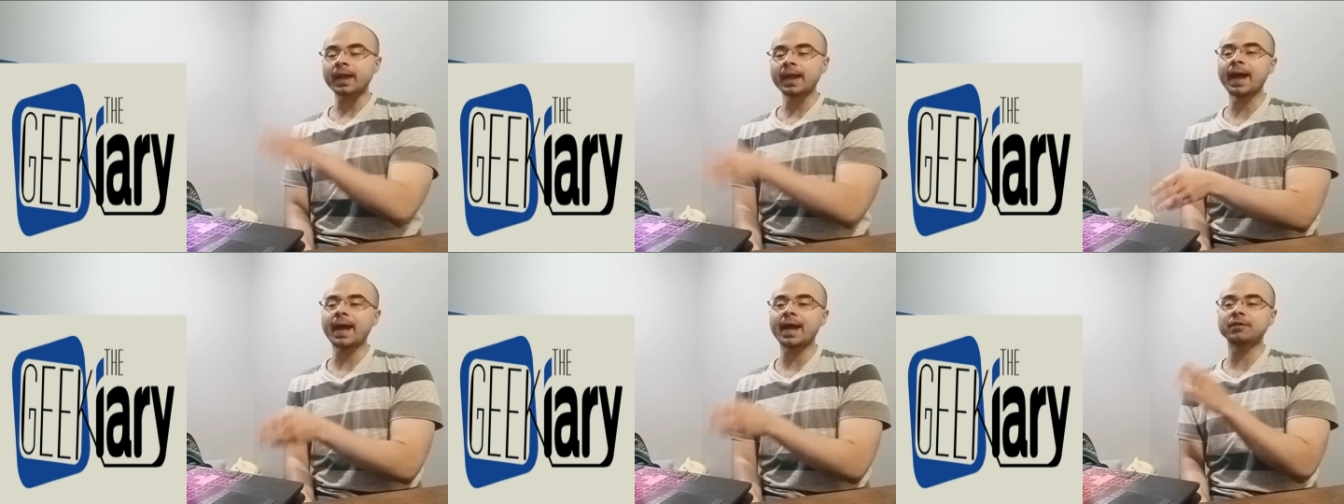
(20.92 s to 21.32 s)

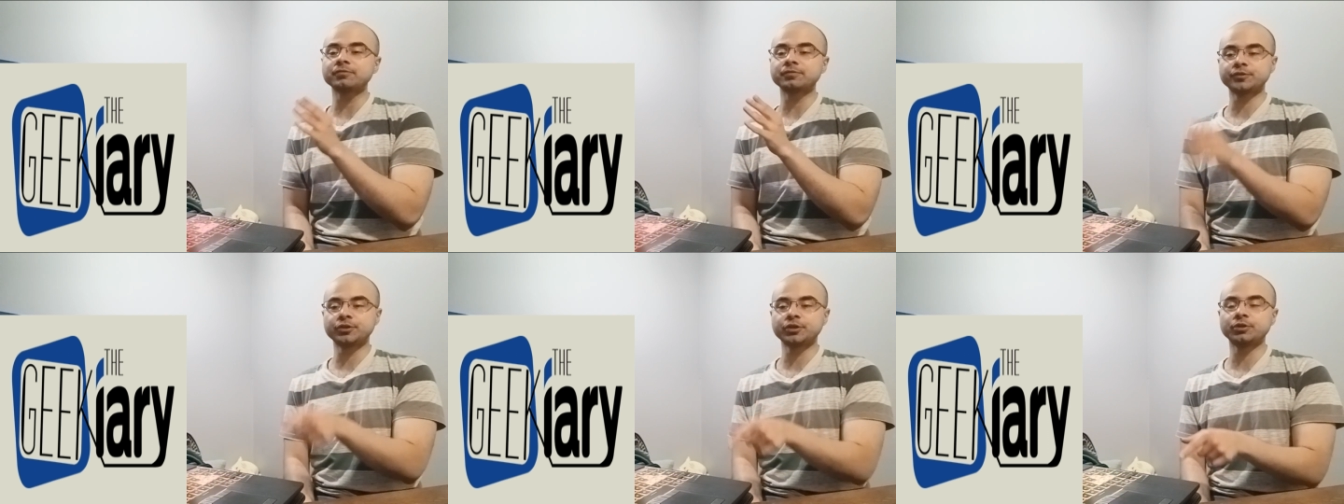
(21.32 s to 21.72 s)

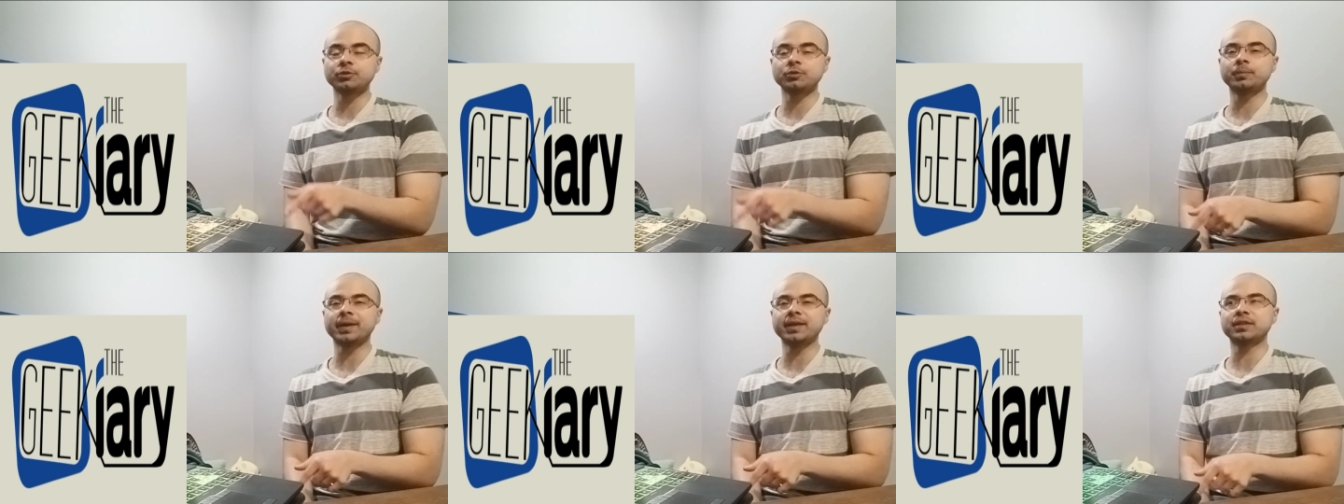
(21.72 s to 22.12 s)
have
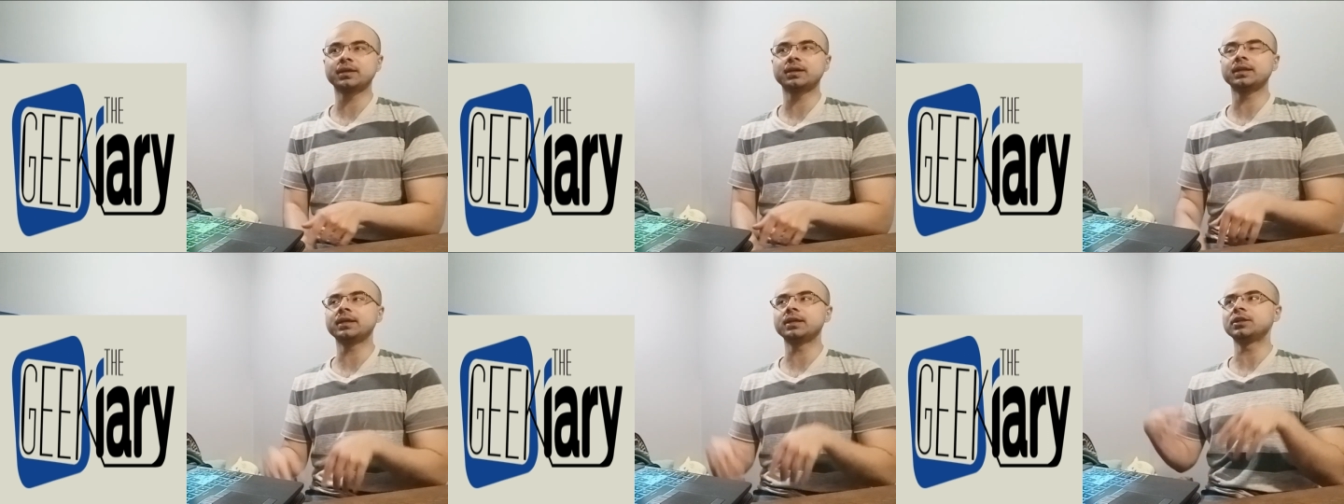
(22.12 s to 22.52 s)
to
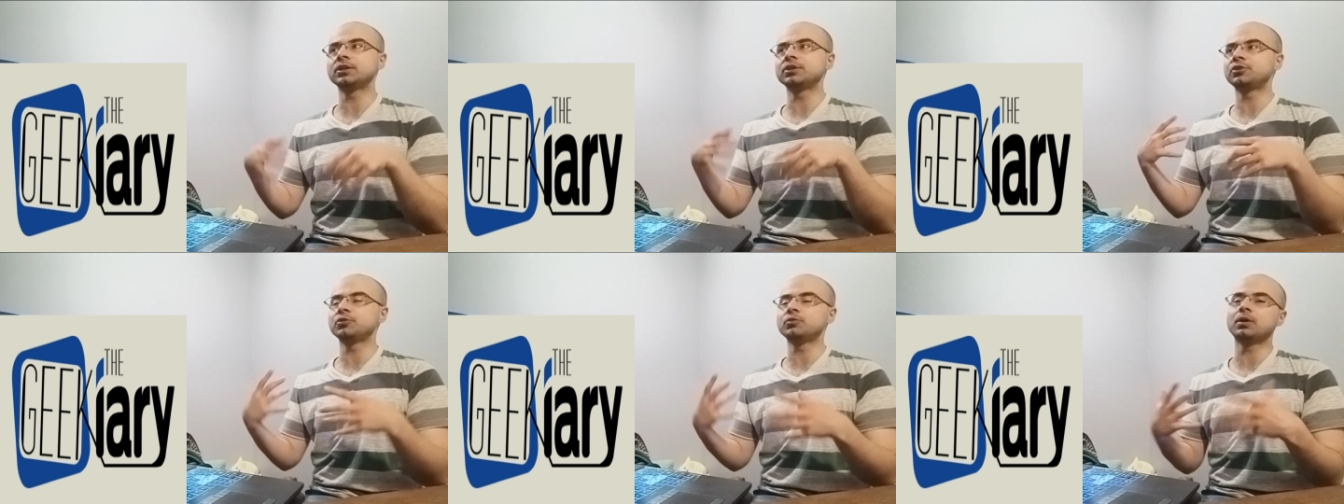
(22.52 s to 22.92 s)
basically
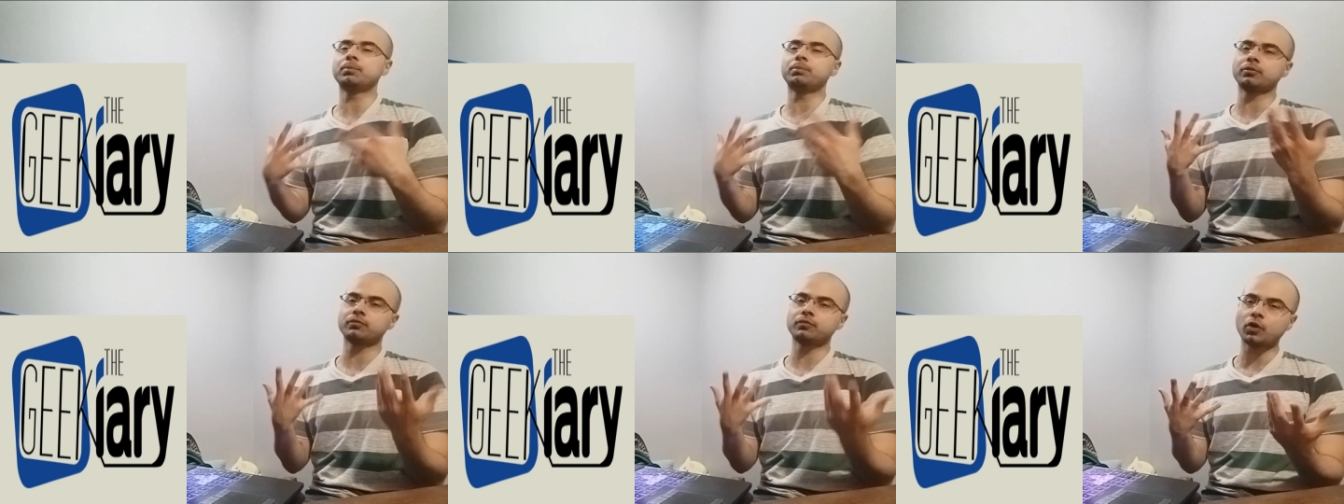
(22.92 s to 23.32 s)
do a
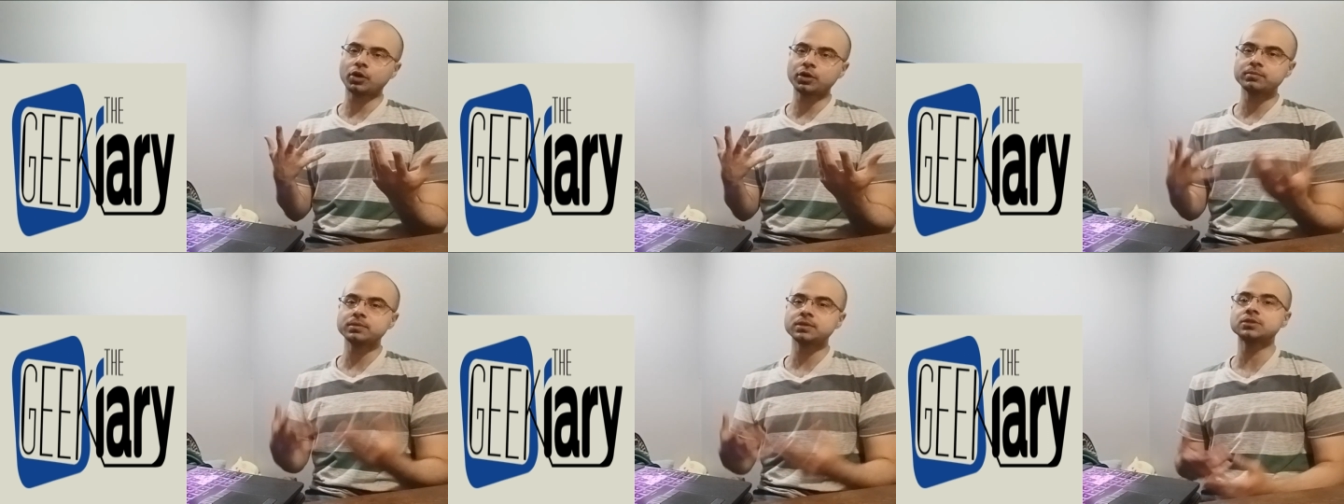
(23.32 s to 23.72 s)

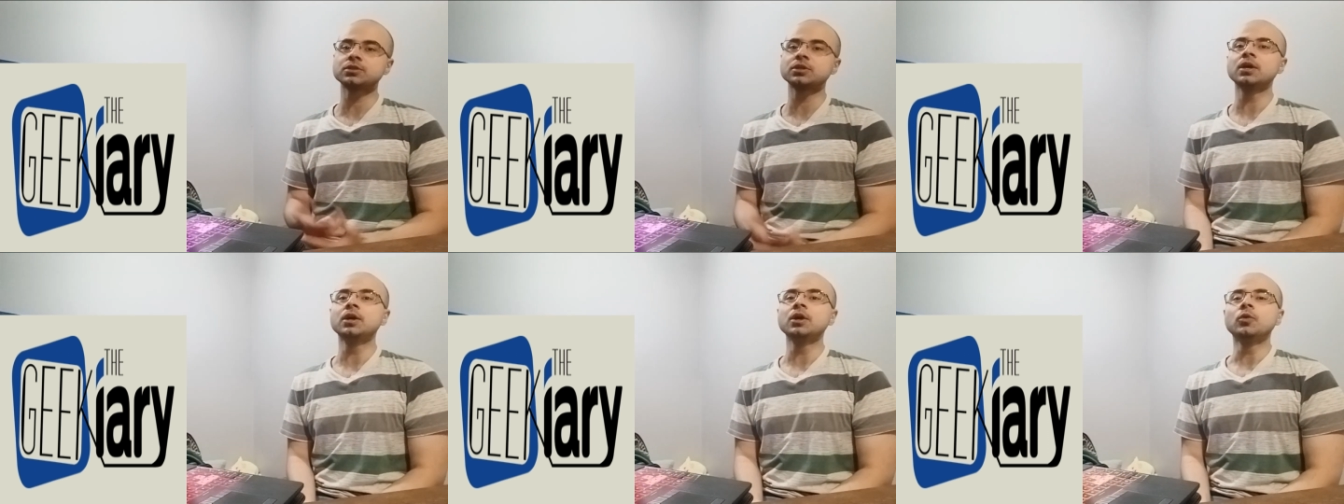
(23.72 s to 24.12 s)
performance
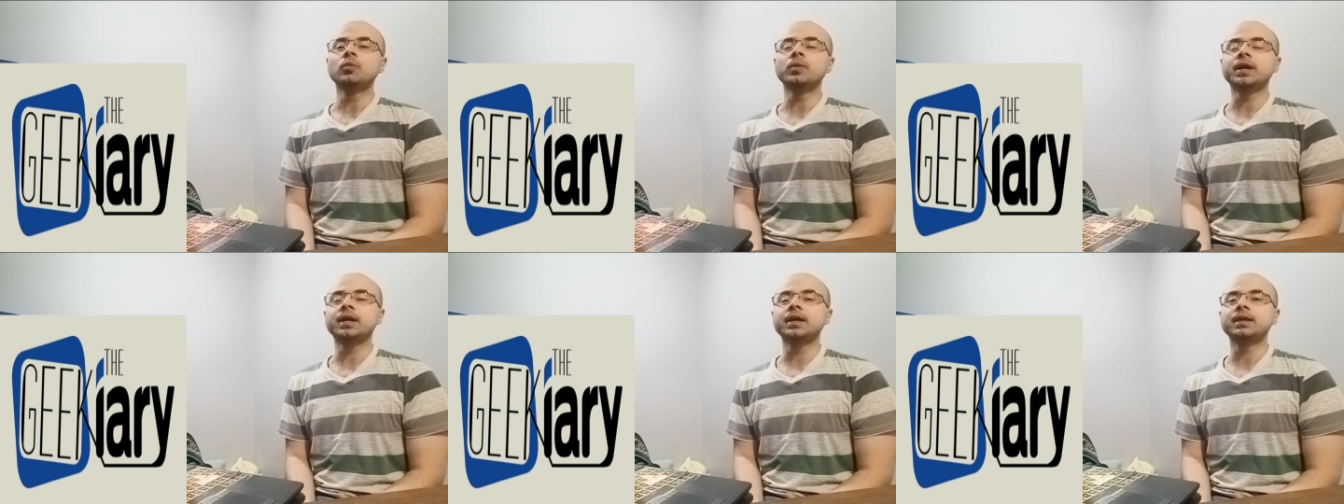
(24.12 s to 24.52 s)

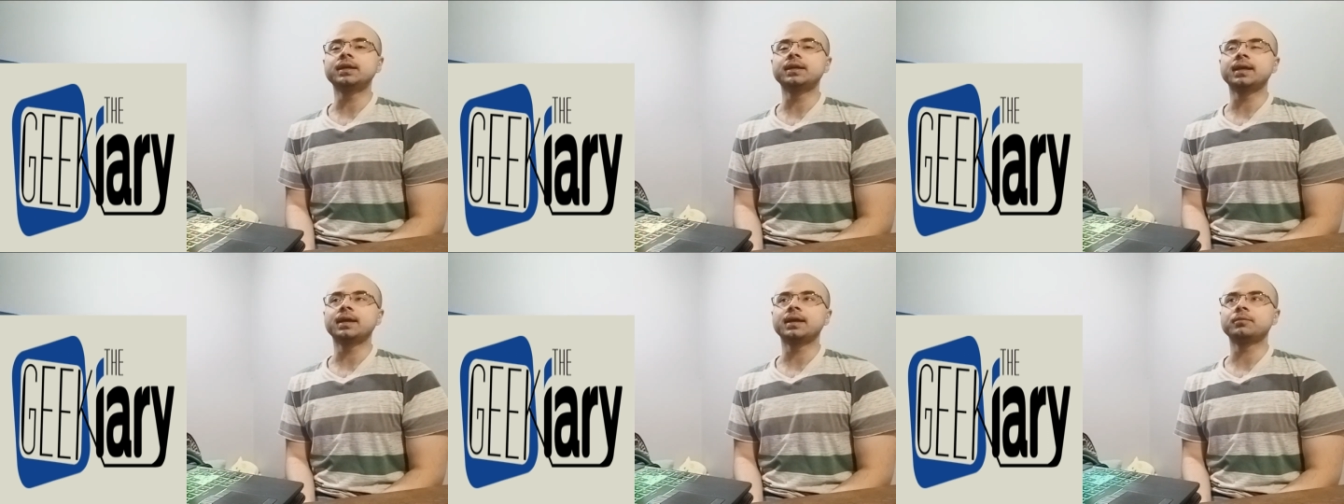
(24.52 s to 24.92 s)
where
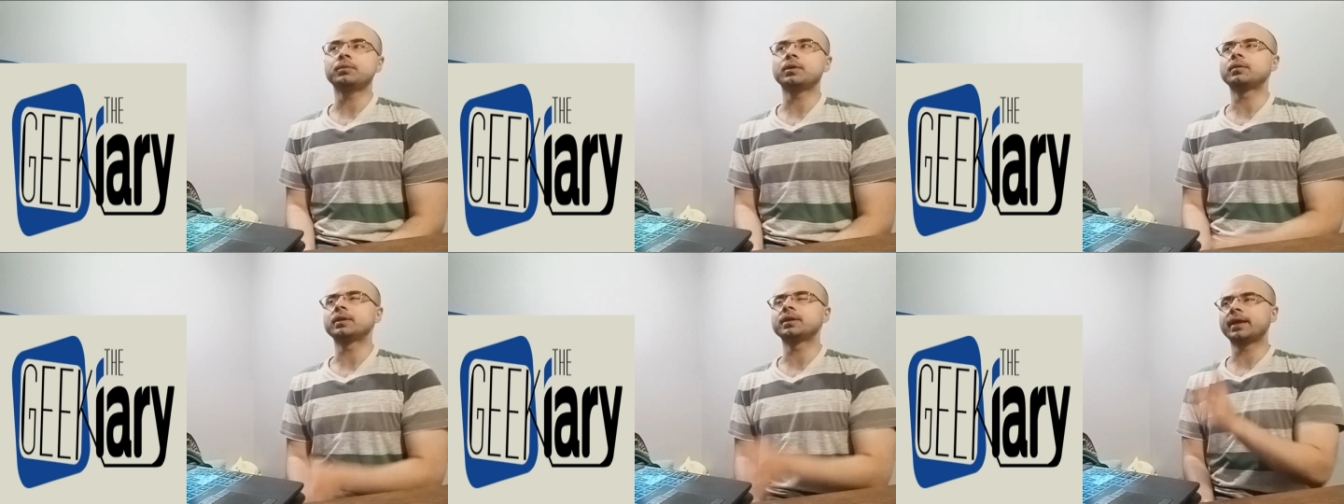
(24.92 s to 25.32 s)
the,
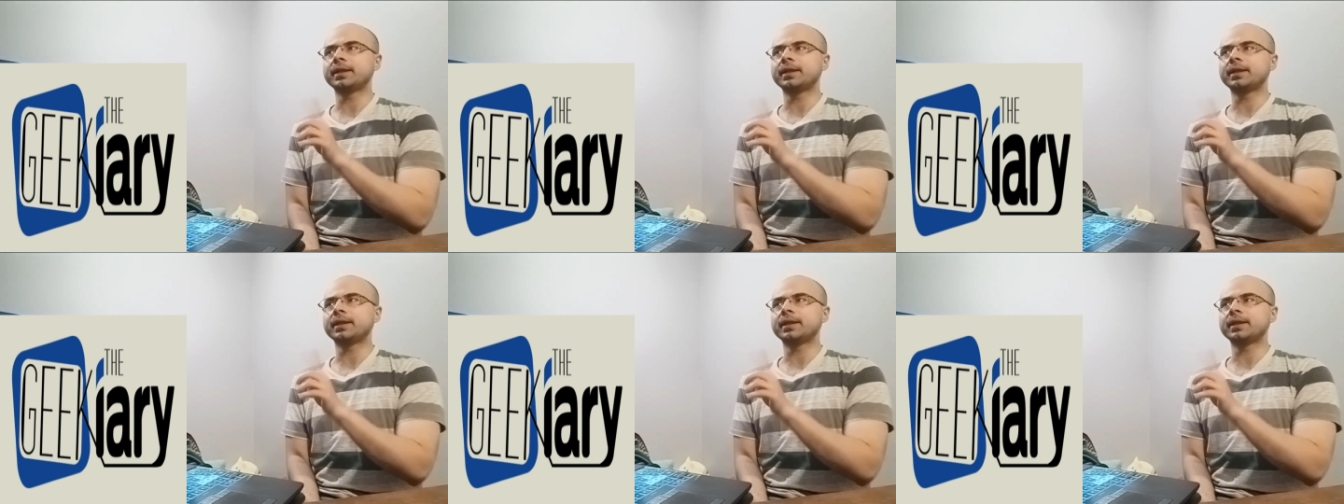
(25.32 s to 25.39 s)
uh,